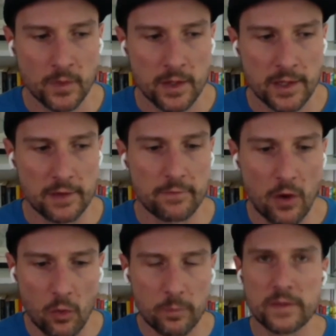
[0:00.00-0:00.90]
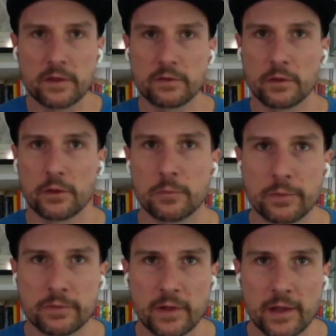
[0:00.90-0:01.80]
kind of open these
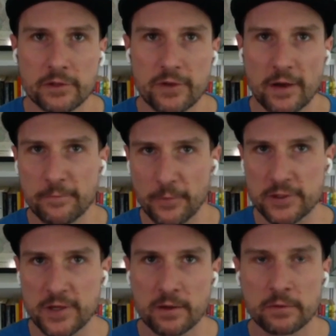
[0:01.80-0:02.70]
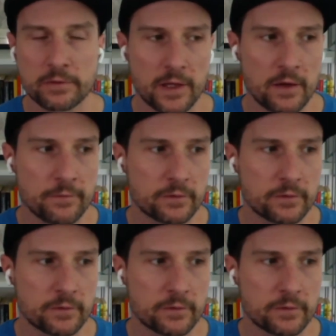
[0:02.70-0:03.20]
loops and try to foreshadow stuff.